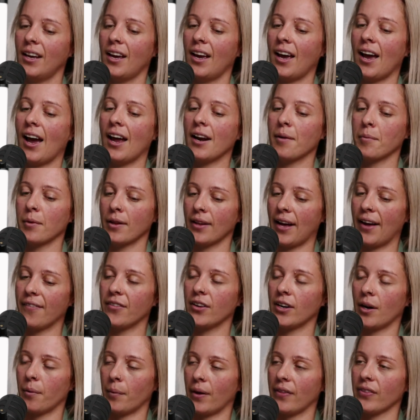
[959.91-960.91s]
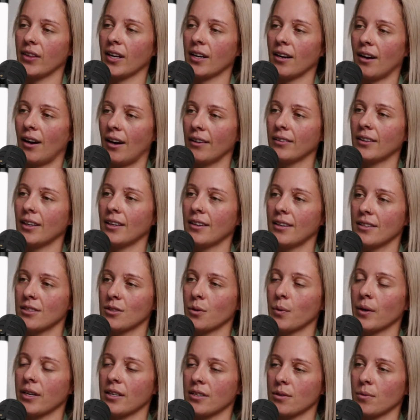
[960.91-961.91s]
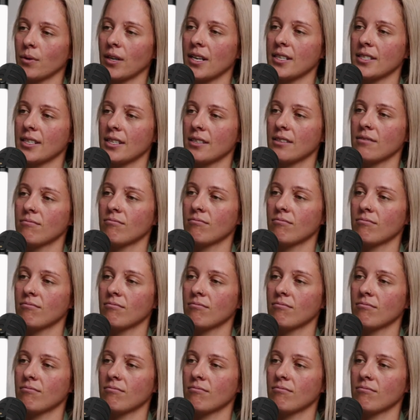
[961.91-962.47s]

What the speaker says: And I'm glad that I went that hard, that as quick as what I did.